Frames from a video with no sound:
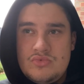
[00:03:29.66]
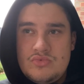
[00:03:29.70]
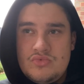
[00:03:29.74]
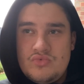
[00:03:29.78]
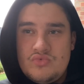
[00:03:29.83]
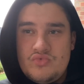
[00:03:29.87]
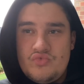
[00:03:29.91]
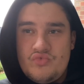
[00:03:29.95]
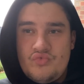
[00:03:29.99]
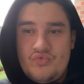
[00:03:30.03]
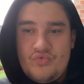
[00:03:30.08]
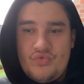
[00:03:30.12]

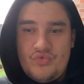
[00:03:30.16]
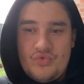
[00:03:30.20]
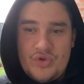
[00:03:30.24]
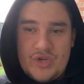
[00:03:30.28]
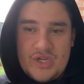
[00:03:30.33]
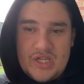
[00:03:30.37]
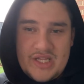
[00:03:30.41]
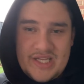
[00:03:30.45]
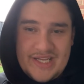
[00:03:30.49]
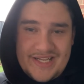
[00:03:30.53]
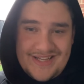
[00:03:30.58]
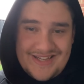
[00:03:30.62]

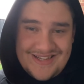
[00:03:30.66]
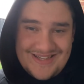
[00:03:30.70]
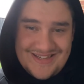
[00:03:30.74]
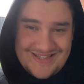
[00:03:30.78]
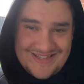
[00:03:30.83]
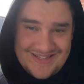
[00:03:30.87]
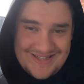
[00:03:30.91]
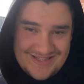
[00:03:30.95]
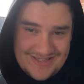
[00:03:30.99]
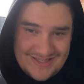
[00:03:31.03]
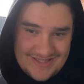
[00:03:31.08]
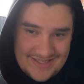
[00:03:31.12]
really to
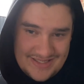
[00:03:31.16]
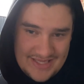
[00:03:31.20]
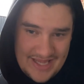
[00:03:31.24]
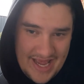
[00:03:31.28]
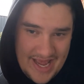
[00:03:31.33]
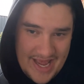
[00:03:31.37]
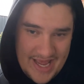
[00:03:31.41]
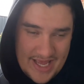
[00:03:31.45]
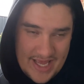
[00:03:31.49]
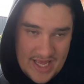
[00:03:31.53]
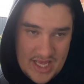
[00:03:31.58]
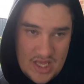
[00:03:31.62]

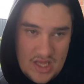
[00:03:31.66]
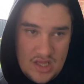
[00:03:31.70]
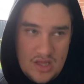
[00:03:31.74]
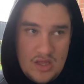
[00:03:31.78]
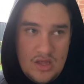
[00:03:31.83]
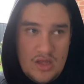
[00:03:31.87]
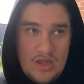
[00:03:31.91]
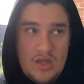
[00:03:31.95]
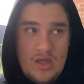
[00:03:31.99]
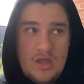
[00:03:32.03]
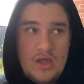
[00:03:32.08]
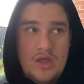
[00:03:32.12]
say
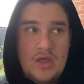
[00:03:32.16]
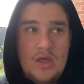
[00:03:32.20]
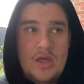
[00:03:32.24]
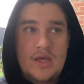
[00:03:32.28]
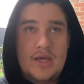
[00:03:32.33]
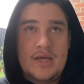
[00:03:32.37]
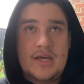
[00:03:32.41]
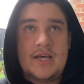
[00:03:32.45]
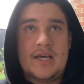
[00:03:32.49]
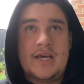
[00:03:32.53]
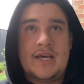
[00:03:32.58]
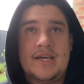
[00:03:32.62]

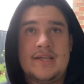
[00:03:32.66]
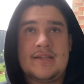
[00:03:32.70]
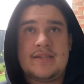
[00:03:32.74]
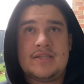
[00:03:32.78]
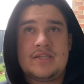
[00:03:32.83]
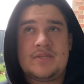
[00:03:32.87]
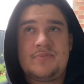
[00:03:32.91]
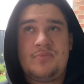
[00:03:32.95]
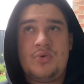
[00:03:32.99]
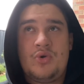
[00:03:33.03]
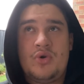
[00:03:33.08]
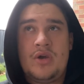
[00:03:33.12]
at this
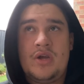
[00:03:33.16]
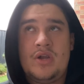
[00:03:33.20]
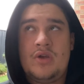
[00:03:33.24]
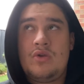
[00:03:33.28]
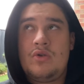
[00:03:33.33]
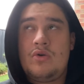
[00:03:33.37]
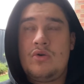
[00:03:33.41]
point.